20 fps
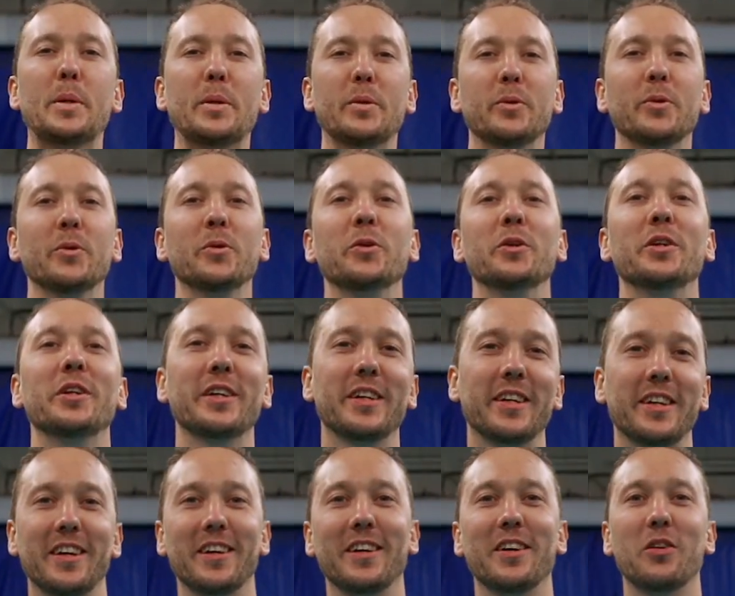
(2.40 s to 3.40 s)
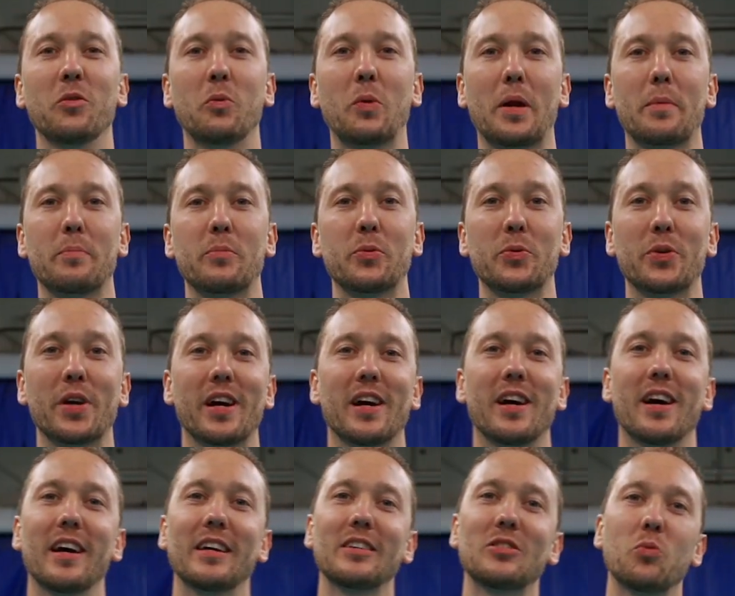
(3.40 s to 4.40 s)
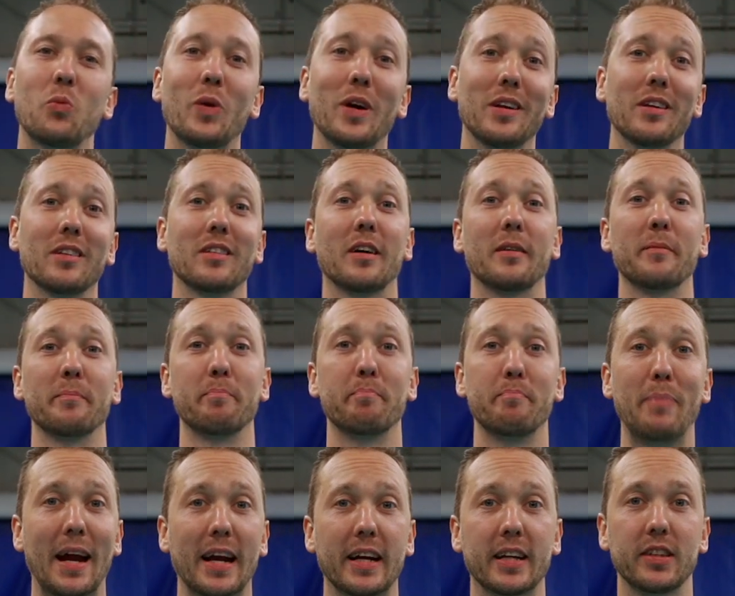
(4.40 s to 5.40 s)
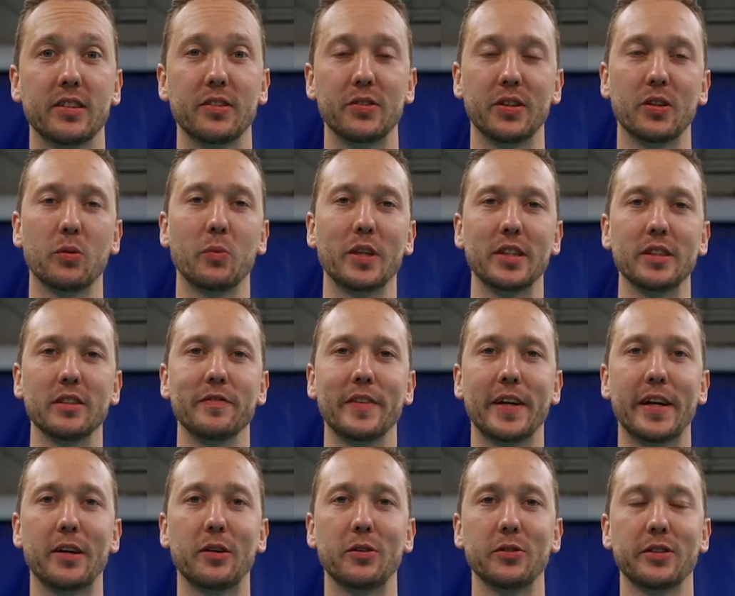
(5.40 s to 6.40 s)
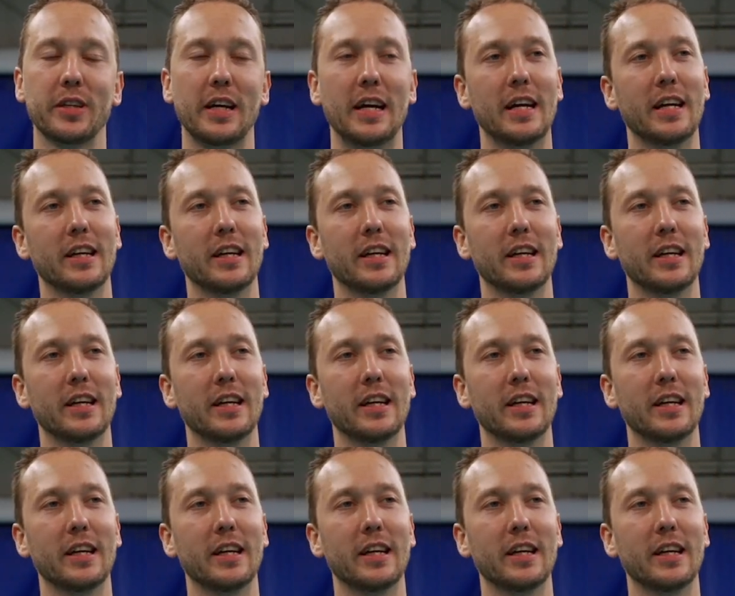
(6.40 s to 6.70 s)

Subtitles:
Booyah! What up, you guys? Welcome back to another one of these videos.